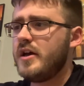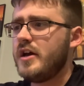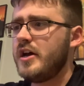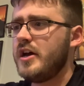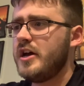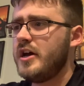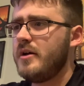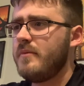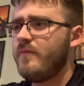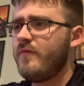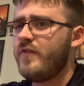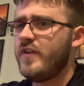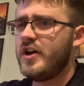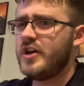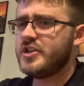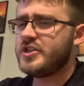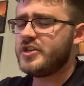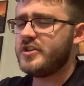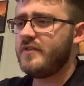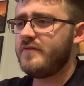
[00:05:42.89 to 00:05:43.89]
um,
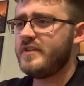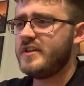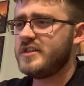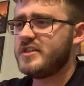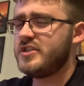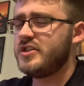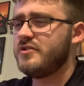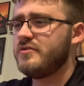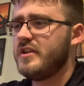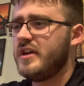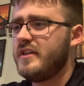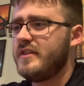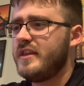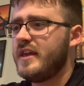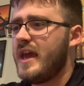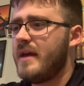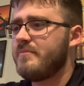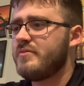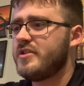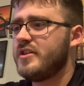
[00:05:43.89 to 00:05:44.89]
version of this in
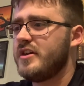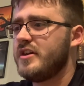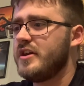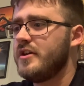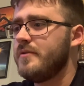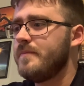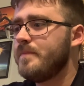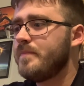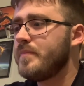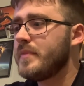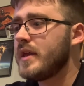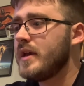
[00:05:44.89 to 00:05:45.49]
the MCU.